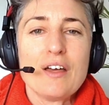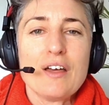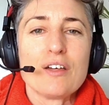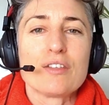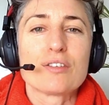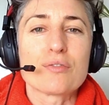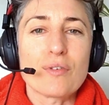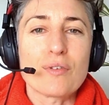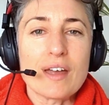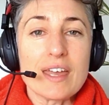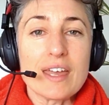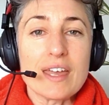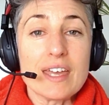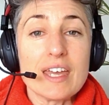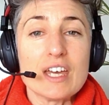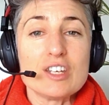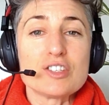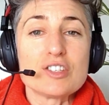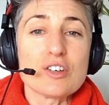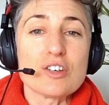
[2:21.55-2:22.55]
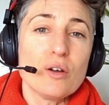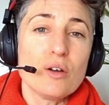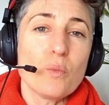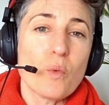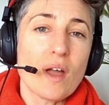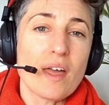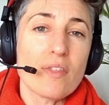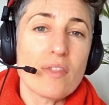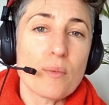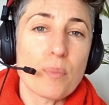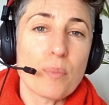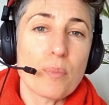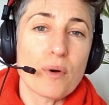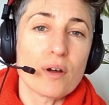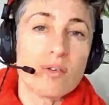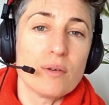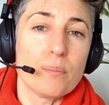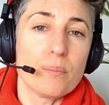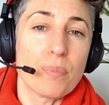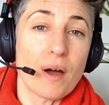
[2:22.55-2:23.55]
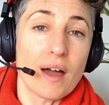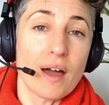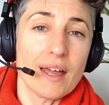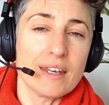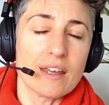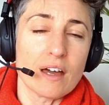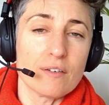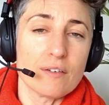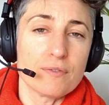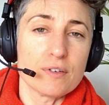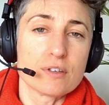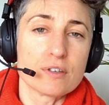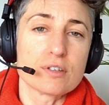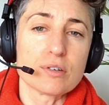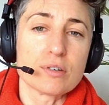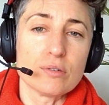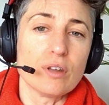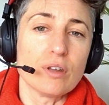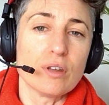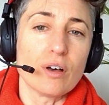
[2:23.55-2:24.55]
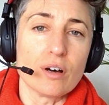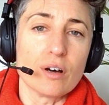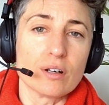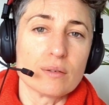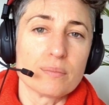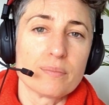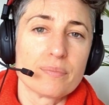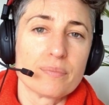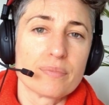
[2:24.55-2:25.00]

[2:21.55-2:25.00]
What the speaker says: Three, don't wear the binder for too long.